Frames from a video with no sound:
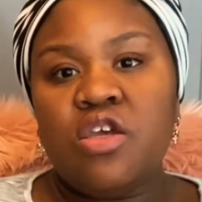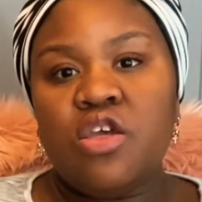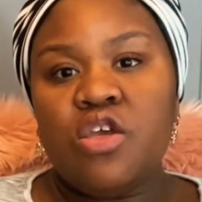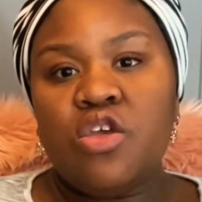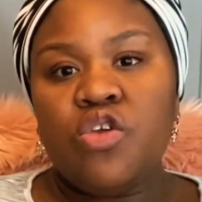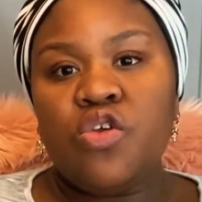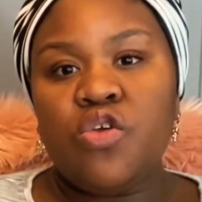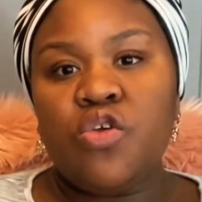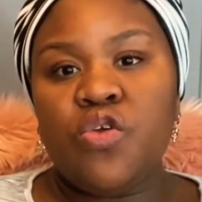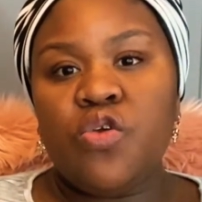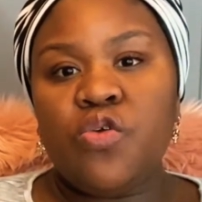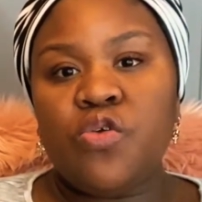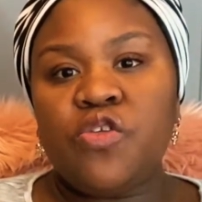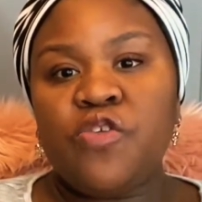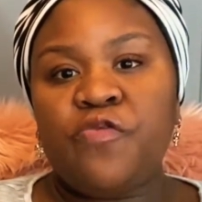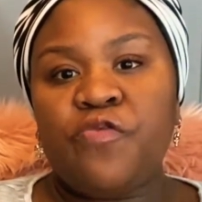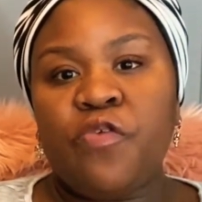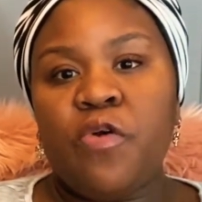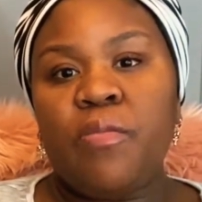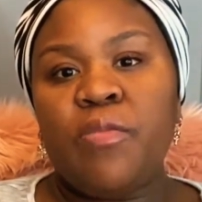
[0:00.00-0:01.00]
you use
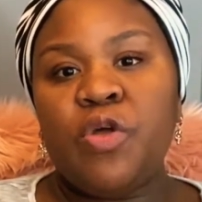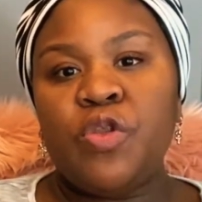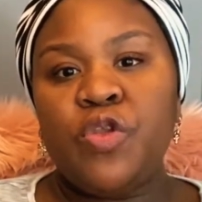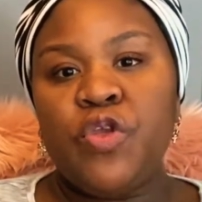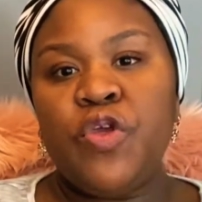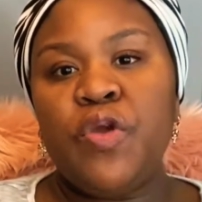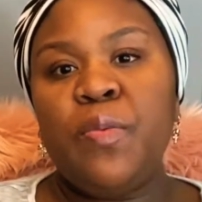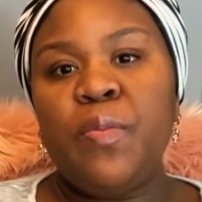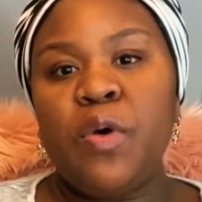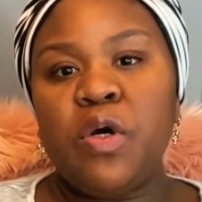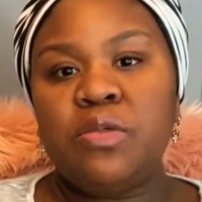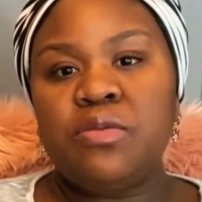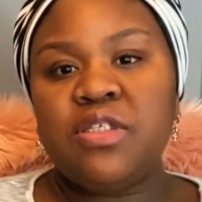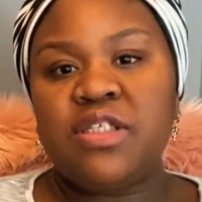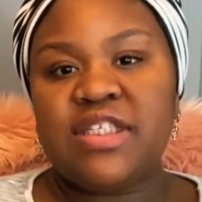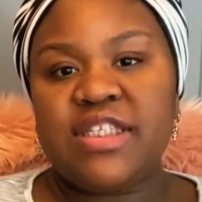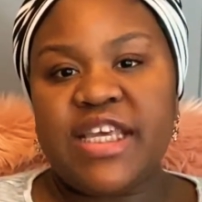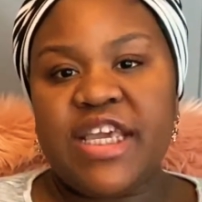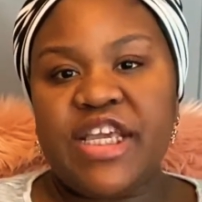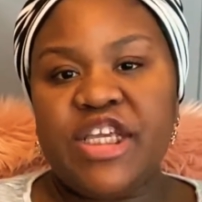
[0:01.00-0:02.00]
from a newborn
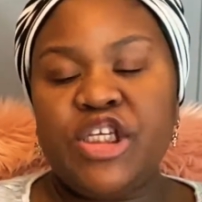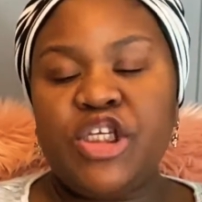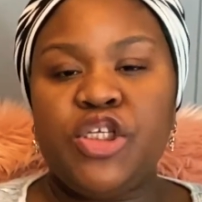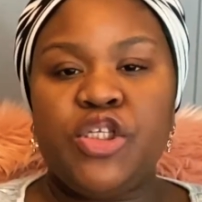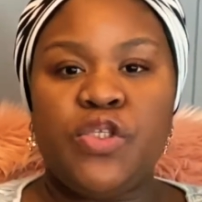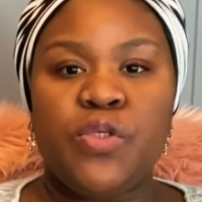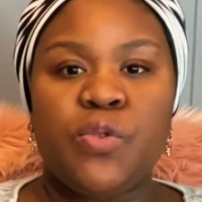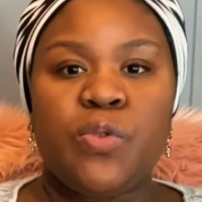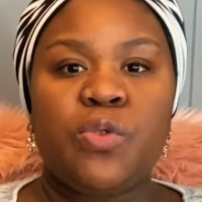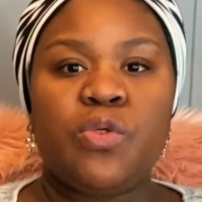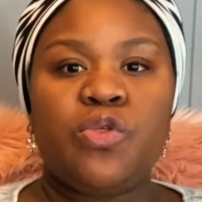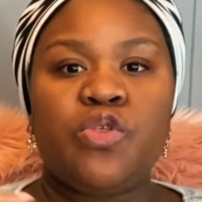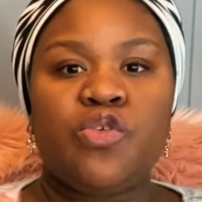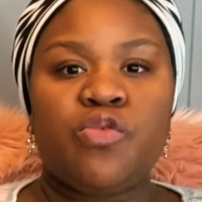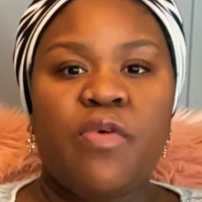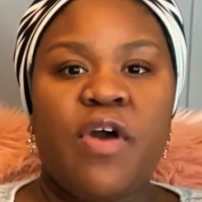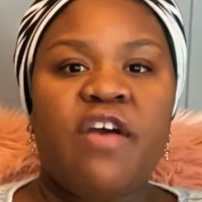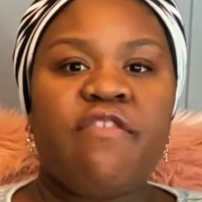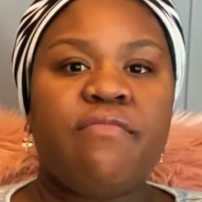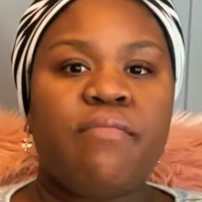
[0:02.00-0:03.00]
stage to
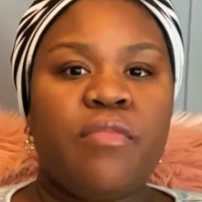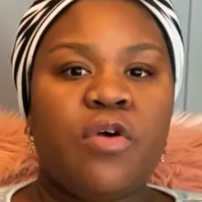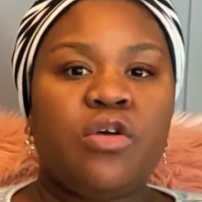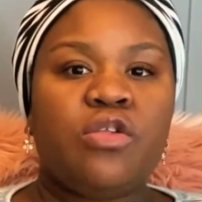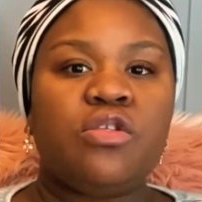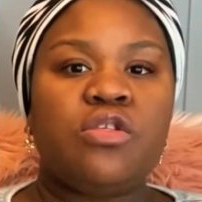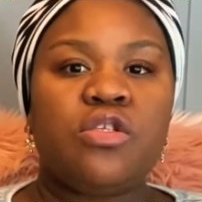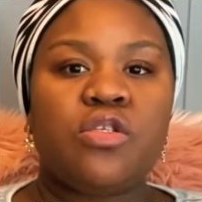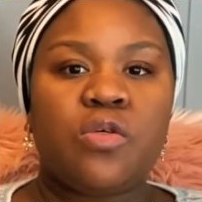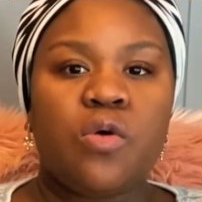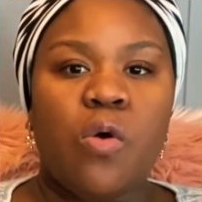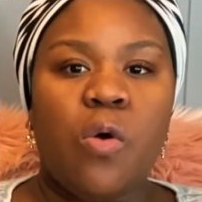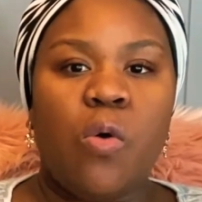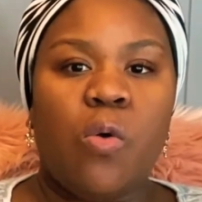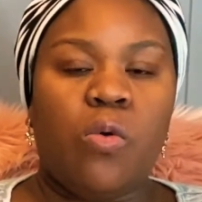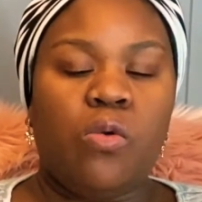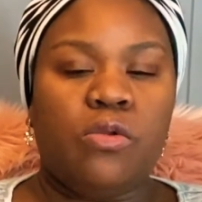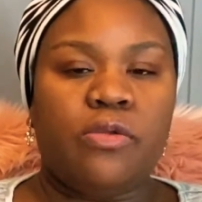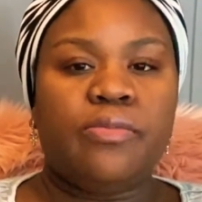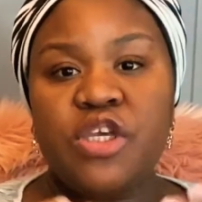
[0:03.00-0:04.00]
12 months
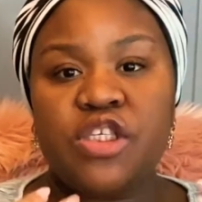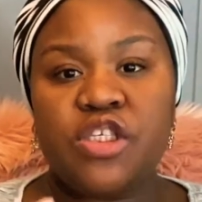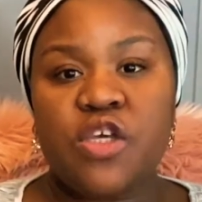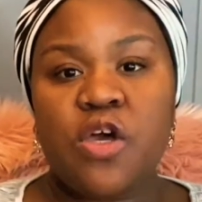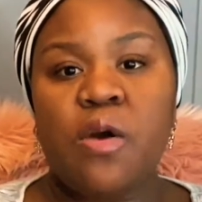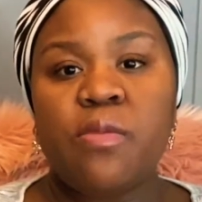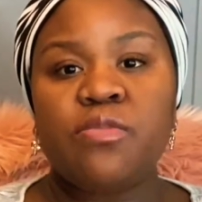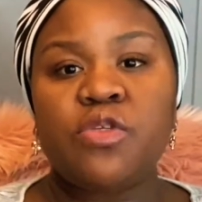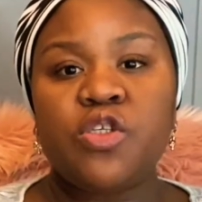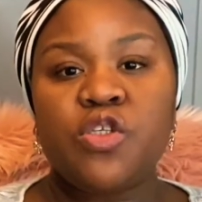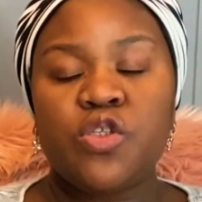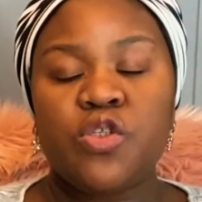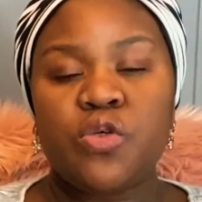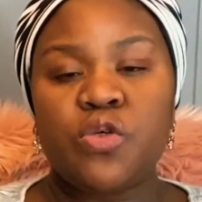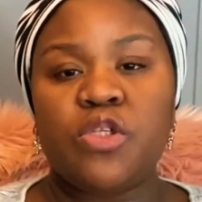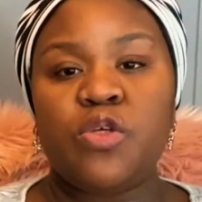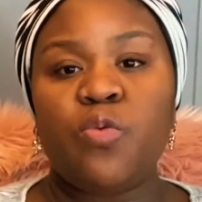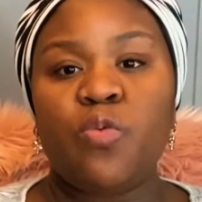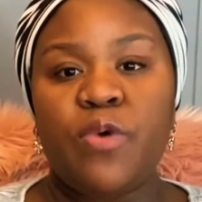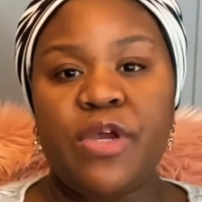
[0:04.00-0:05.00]
old. It comes to
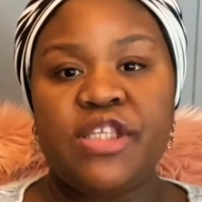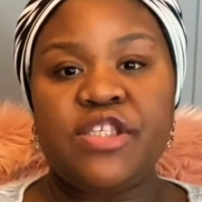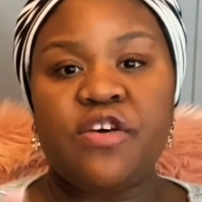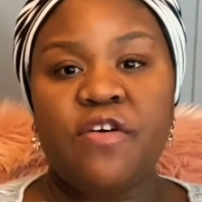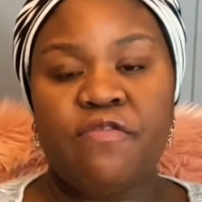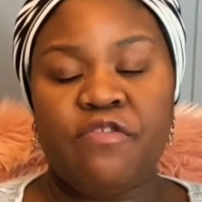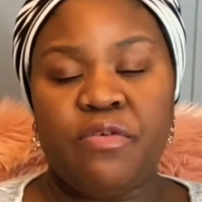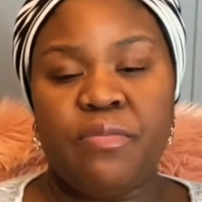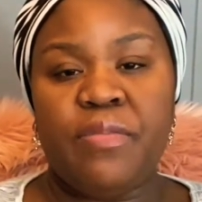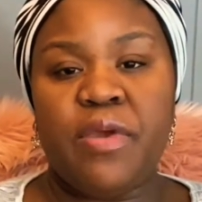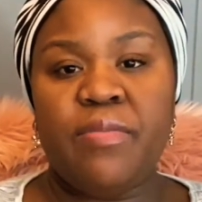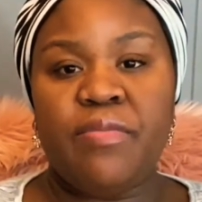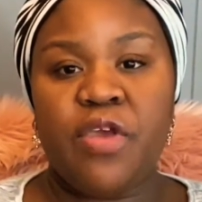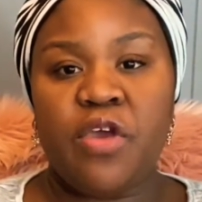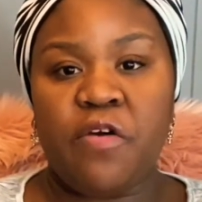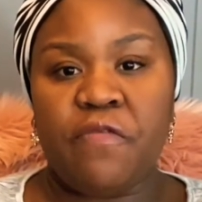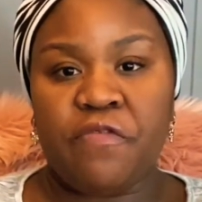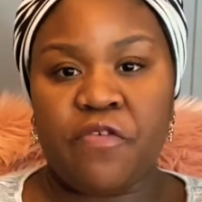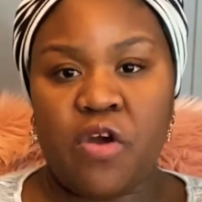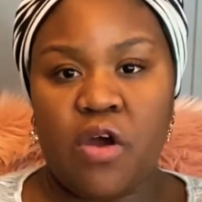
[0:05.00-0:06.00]
the weight of the baby,
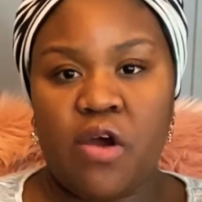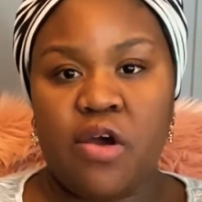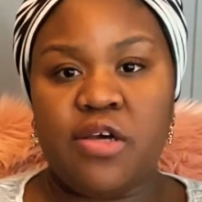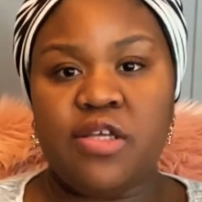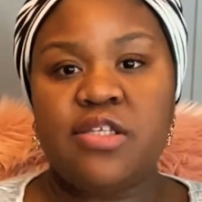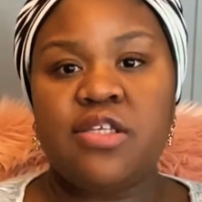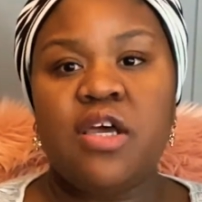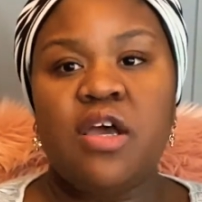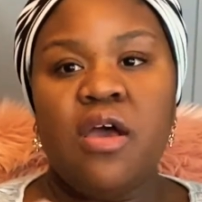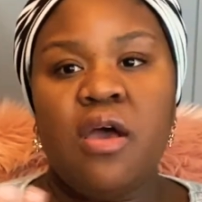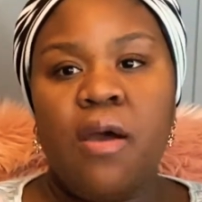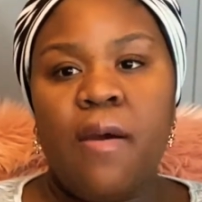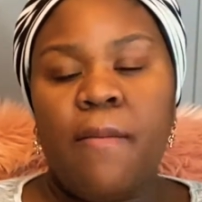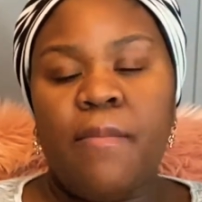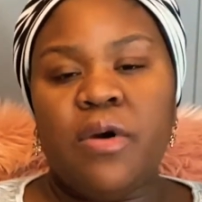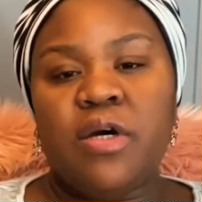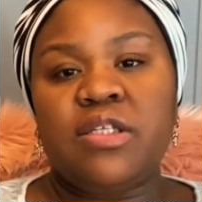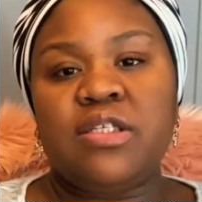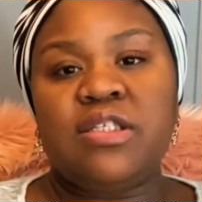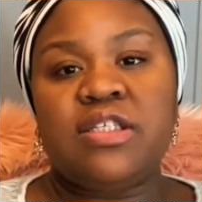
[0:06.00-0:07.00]
of course,
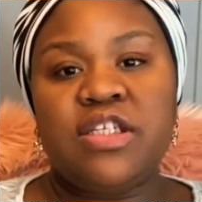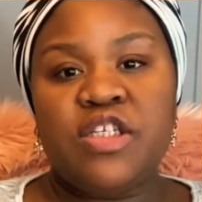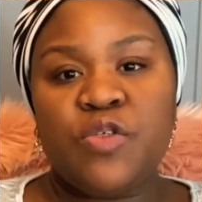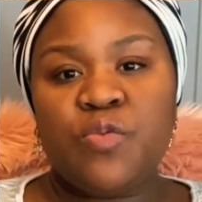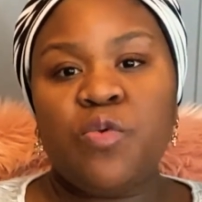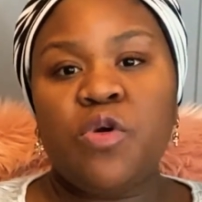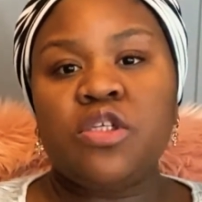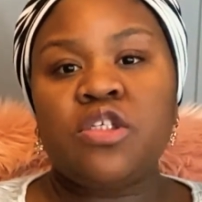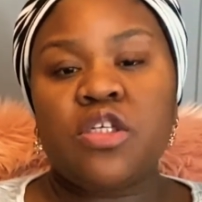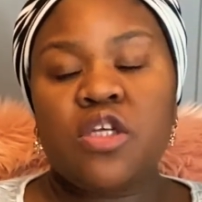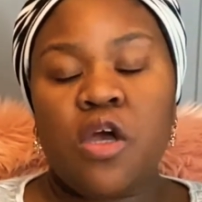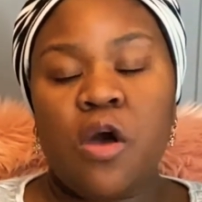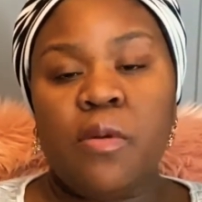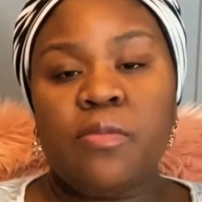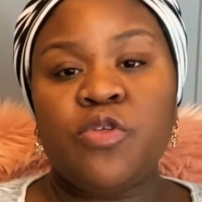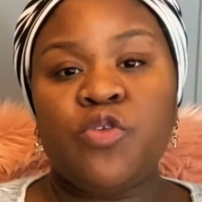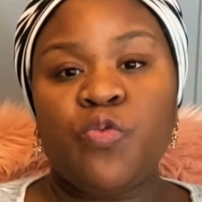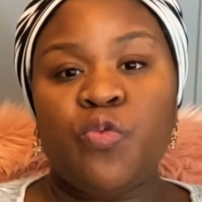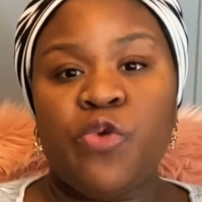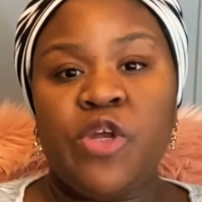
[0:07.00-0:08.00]
but this one
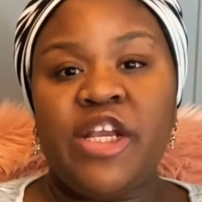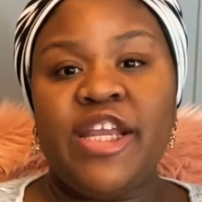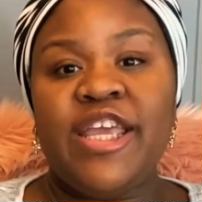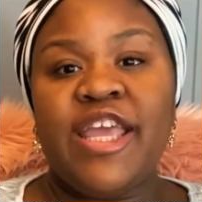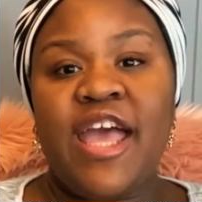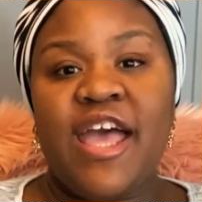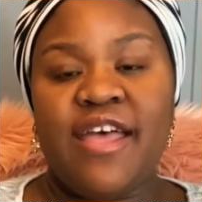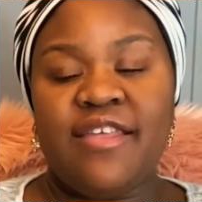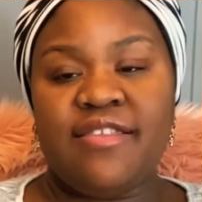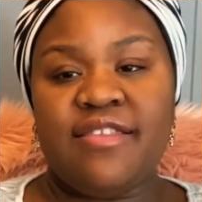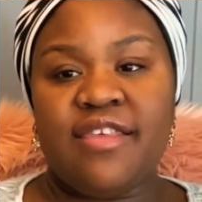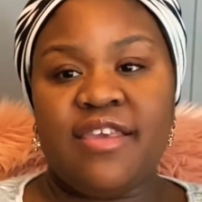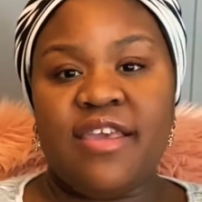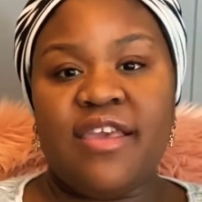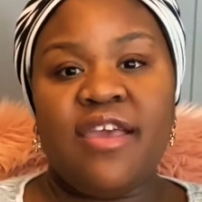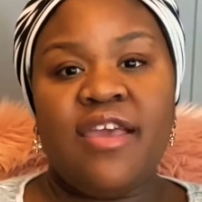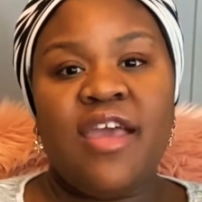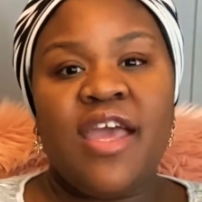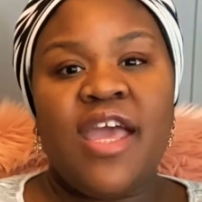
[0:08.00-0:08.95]
comes really handy.